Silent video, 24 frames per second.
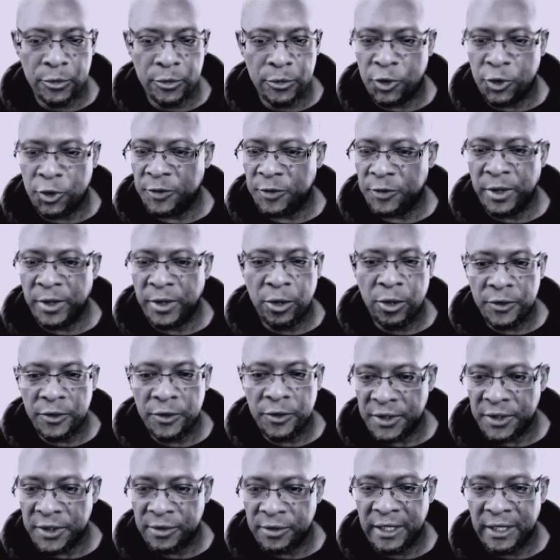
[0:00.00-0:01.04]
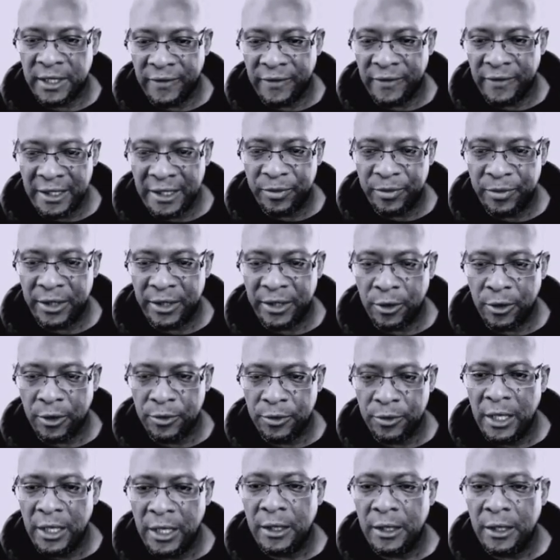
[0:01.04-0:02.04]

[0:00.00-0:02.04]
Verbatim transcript: just because it's developing on